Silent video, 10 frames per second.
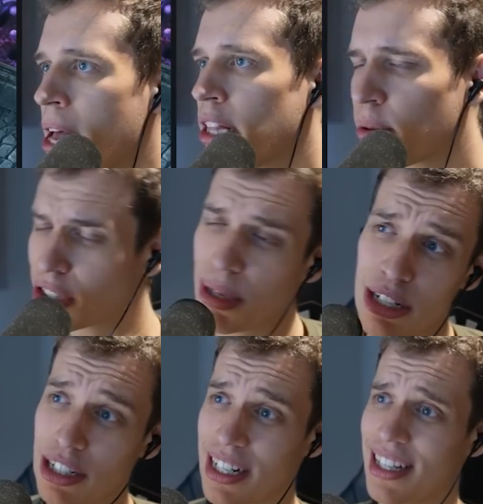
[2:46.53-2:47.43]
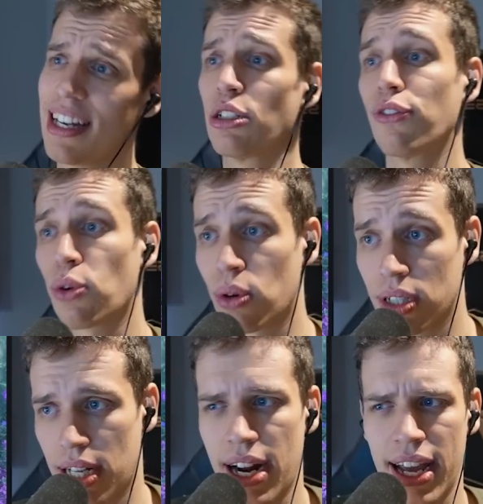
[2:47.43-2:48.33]
There were some interesting things, of course,
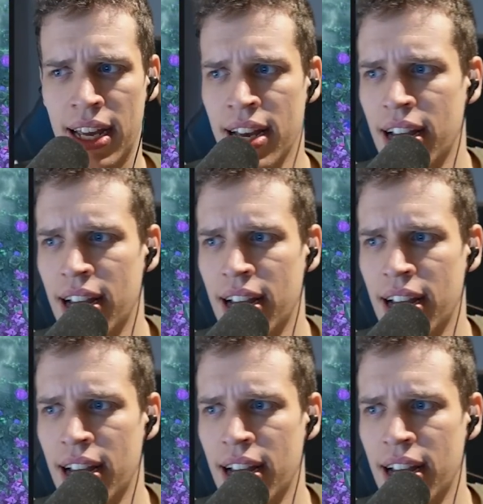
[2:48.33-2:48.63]
that I